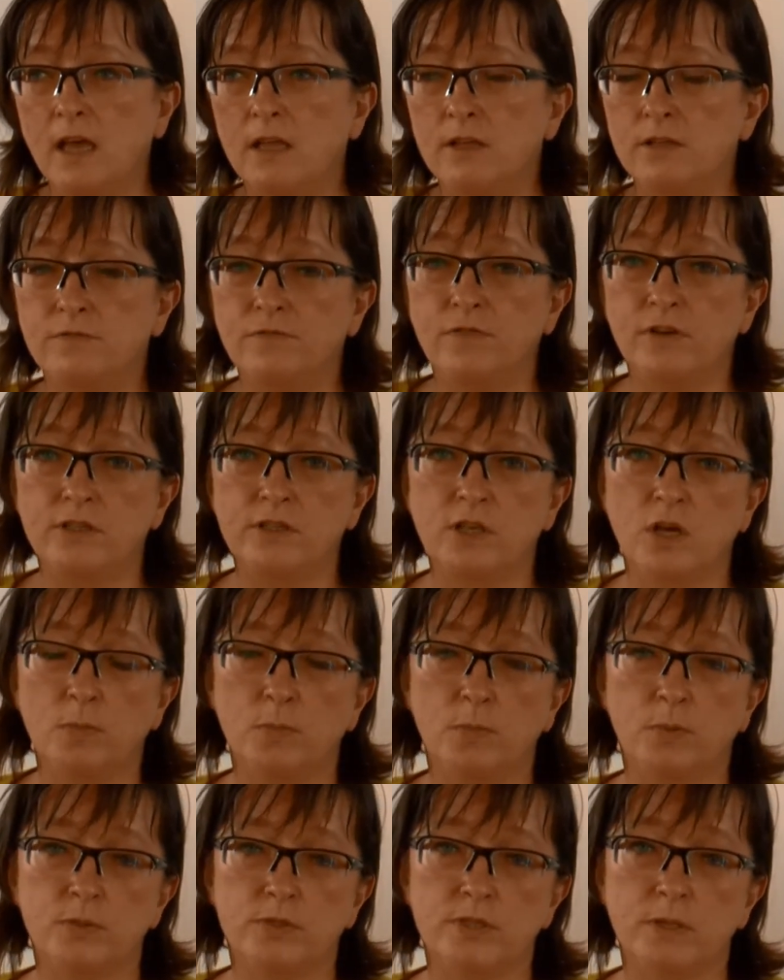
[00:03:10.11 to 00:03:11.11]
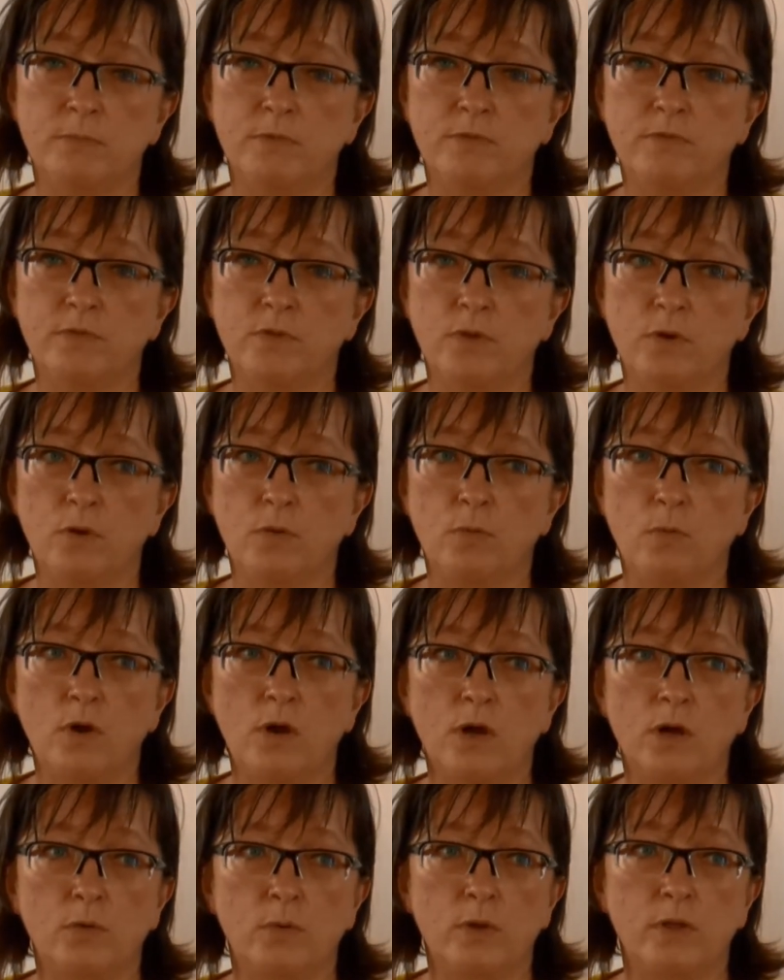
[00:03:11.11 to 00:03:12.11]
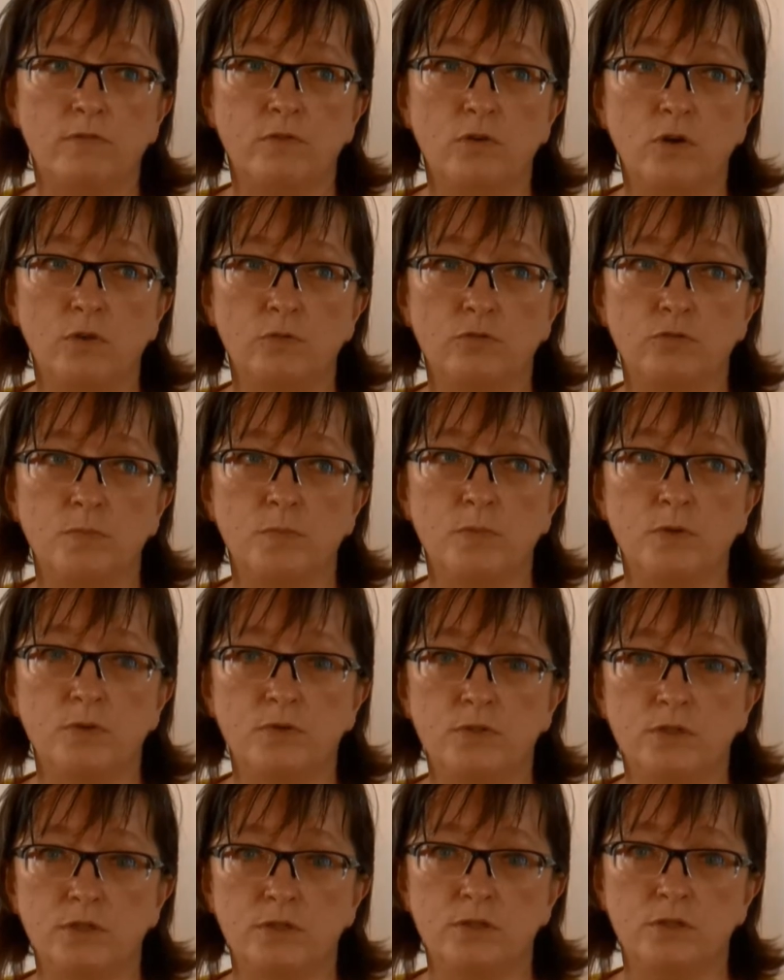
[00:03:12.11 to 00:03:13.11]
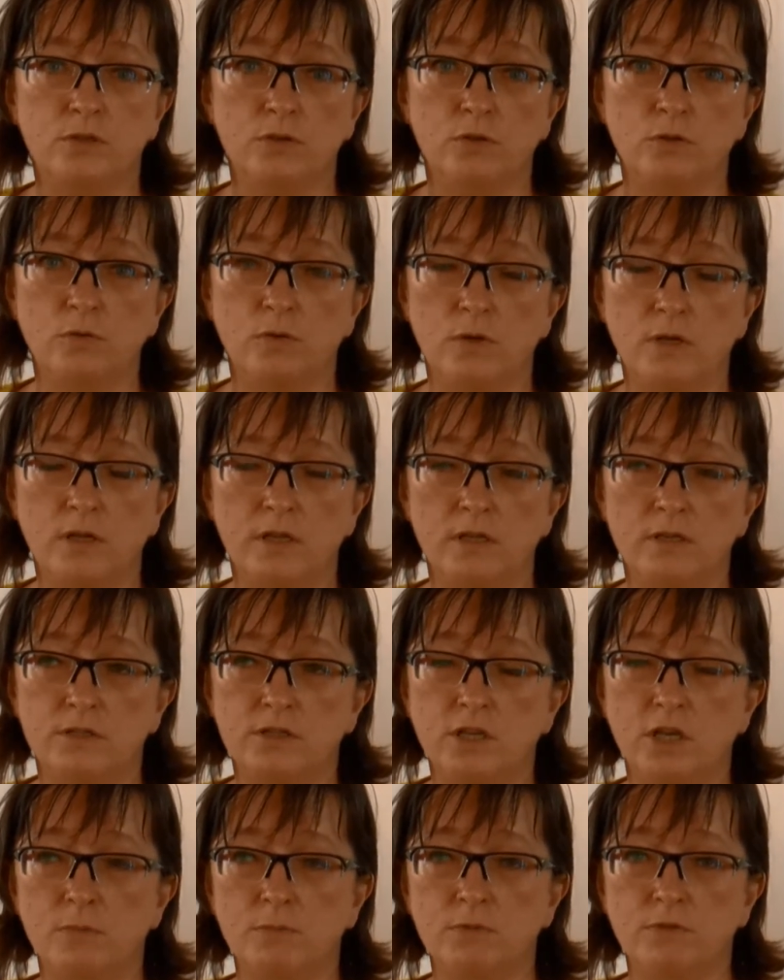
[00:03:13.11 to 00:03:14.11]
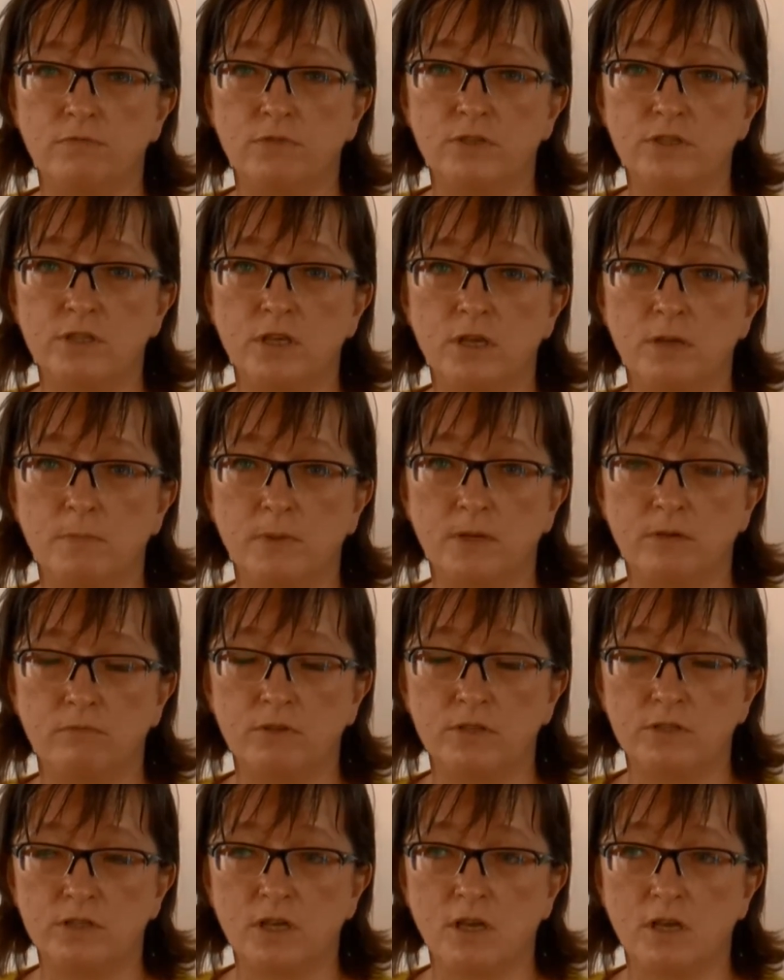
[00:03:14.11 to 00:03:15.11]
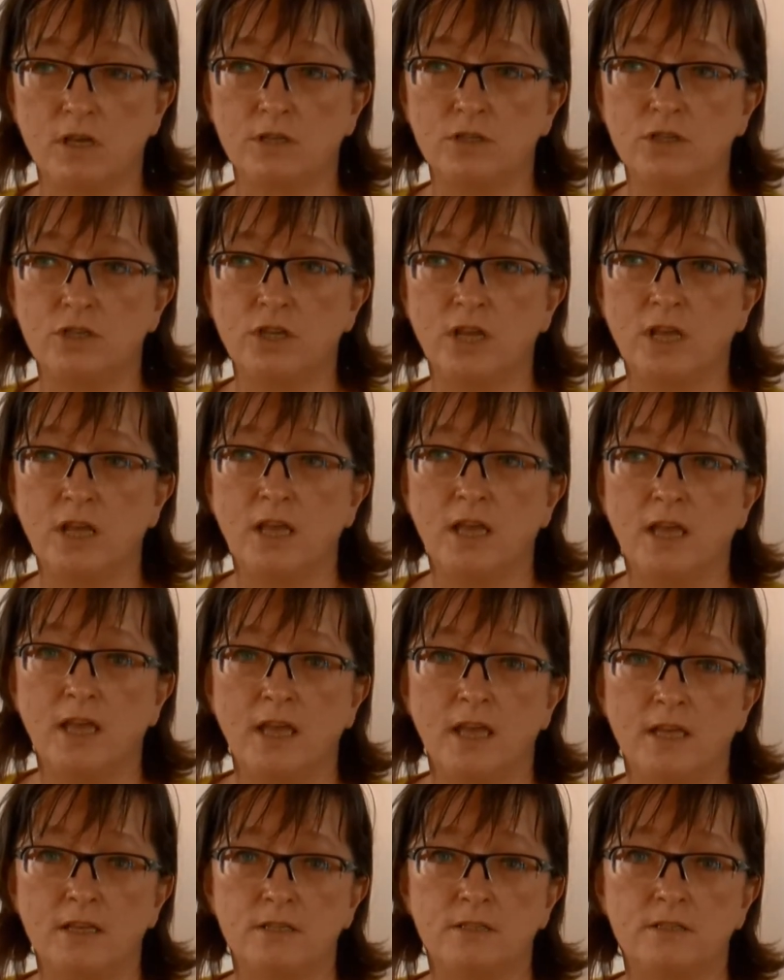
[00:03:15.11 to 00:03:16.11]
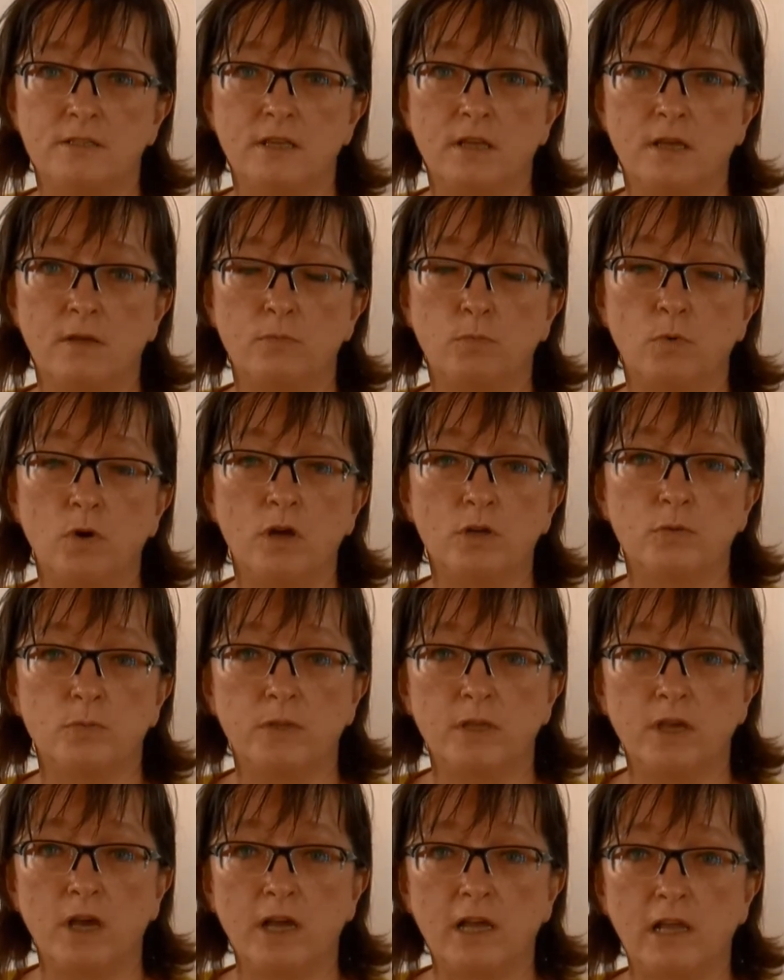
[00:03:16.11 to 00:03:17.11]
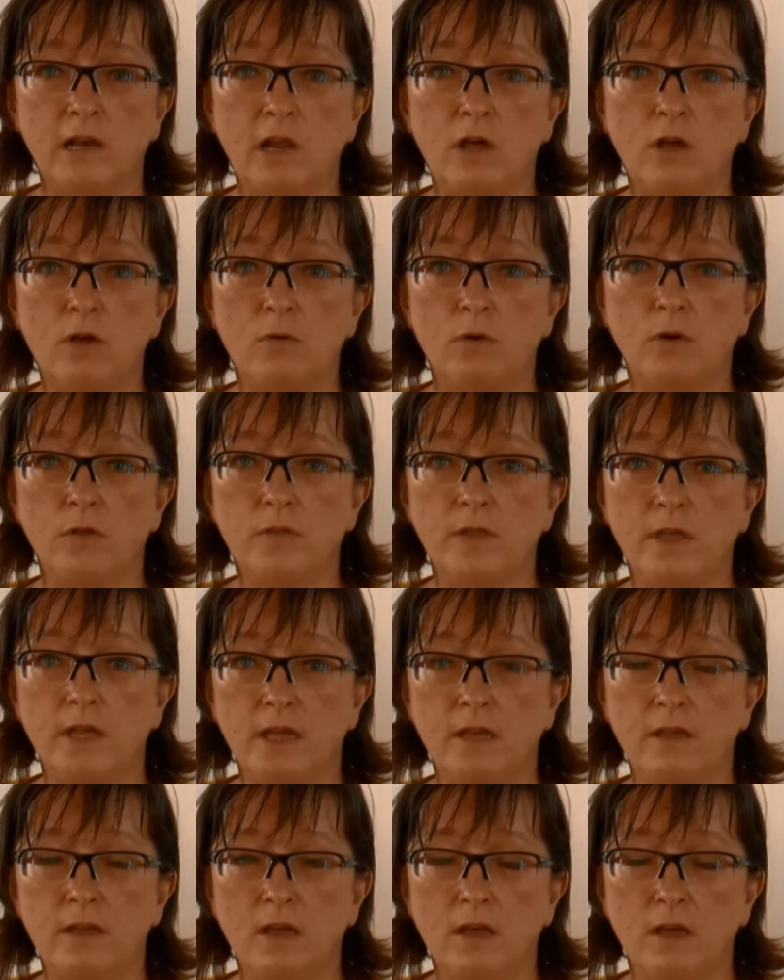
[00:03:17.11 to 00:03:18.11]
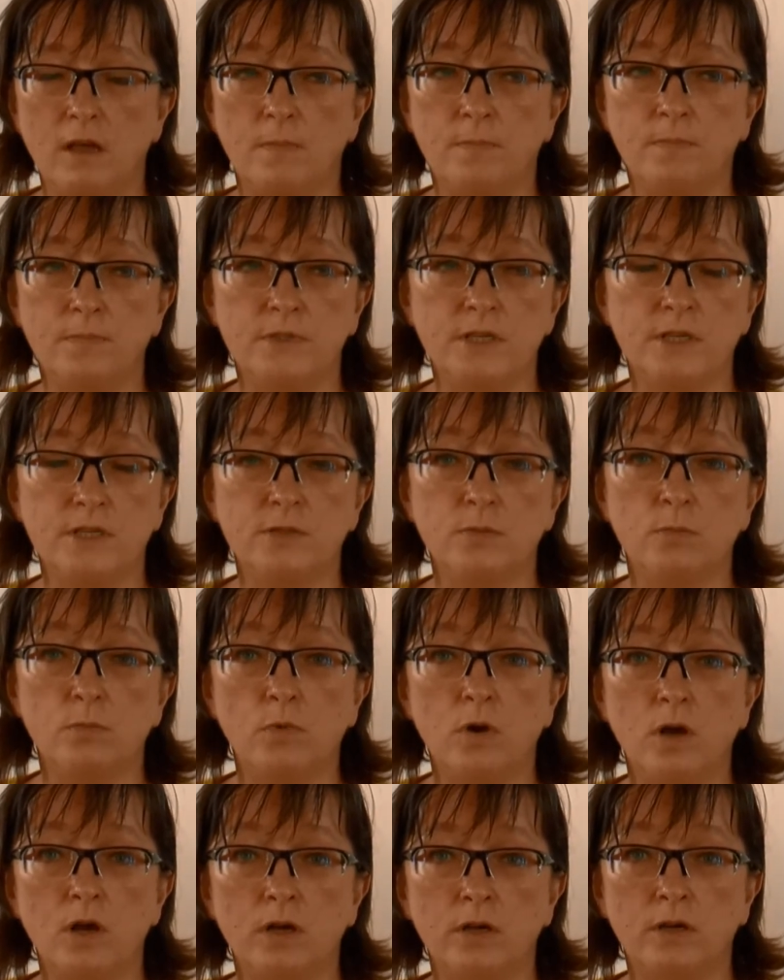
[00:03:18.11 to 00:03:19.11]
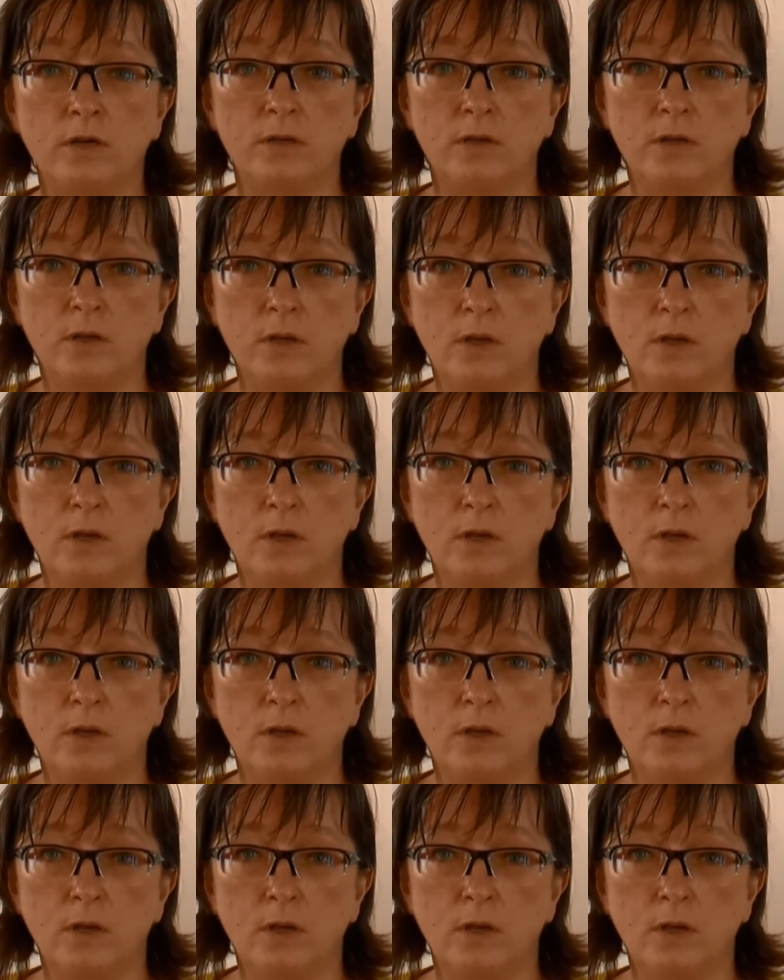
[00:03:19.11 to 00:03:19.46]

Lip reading: And for example, some of the work we've contributed to in terms of research, being research, has worked with the ILO on their decent work